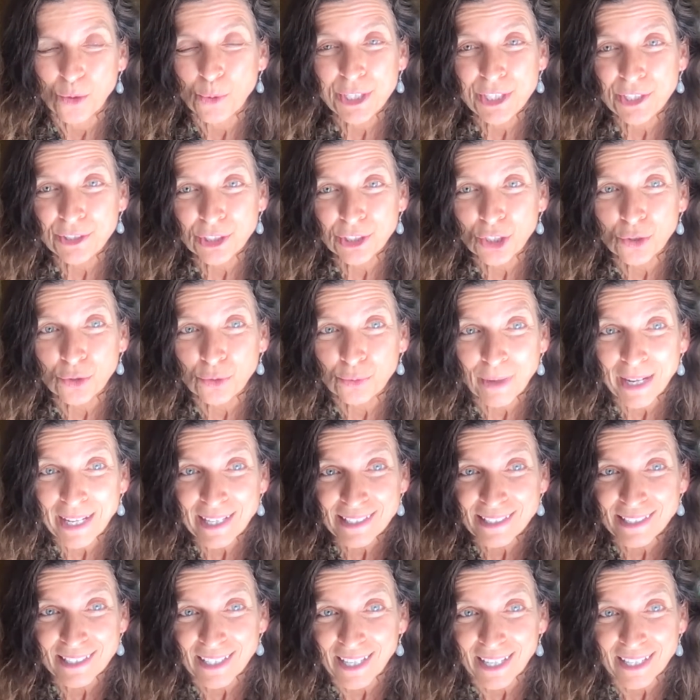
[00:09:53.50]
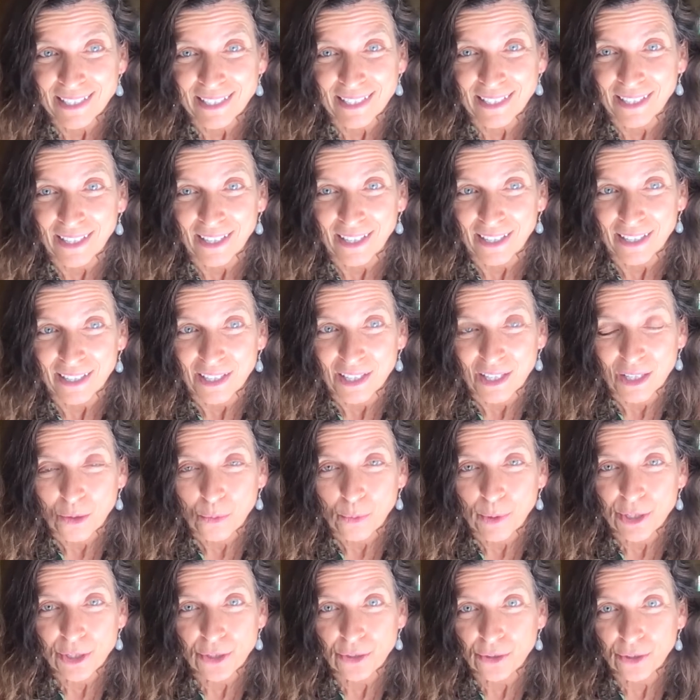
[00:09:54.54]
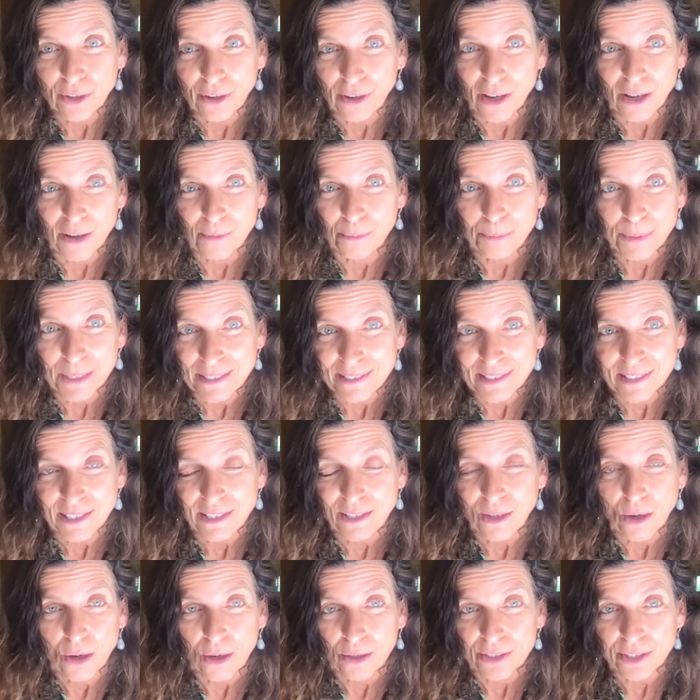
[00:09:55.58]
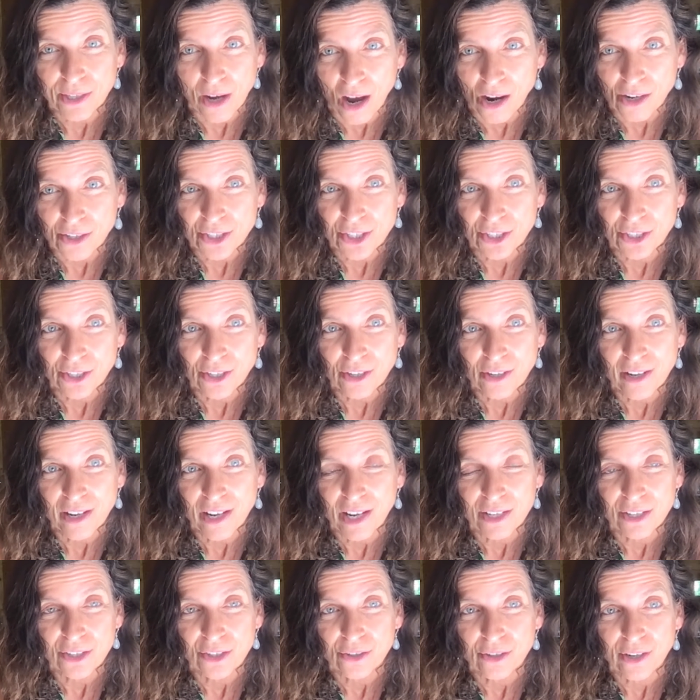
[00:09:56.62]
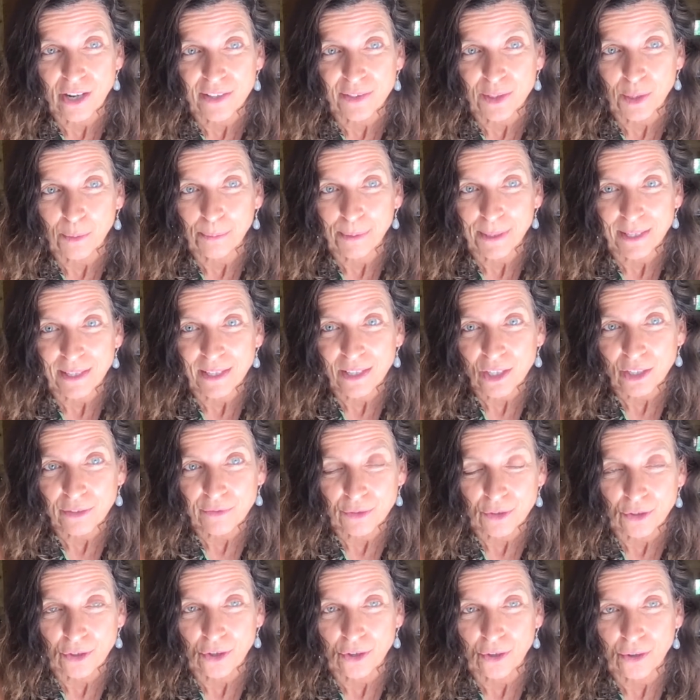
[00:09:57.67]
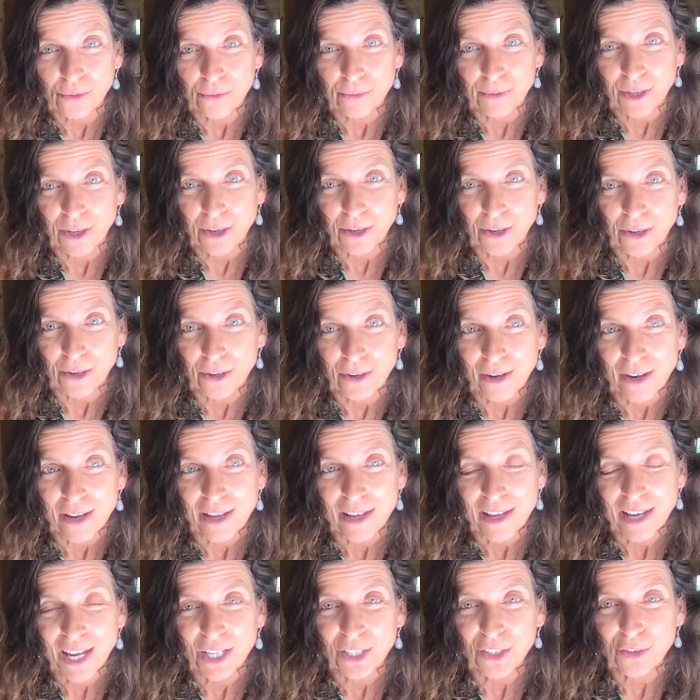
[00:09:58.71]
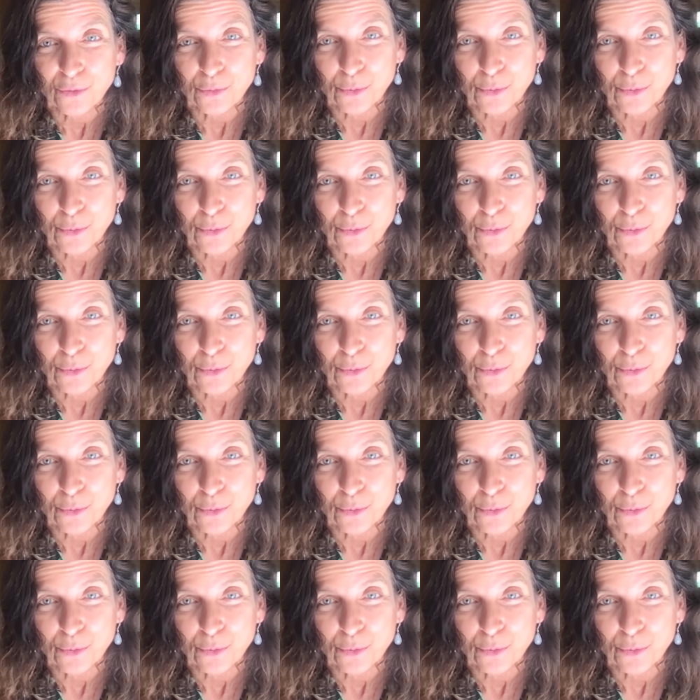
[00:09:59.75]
which is a crazy idea when you're a busy doctor and you're at the peak of your career and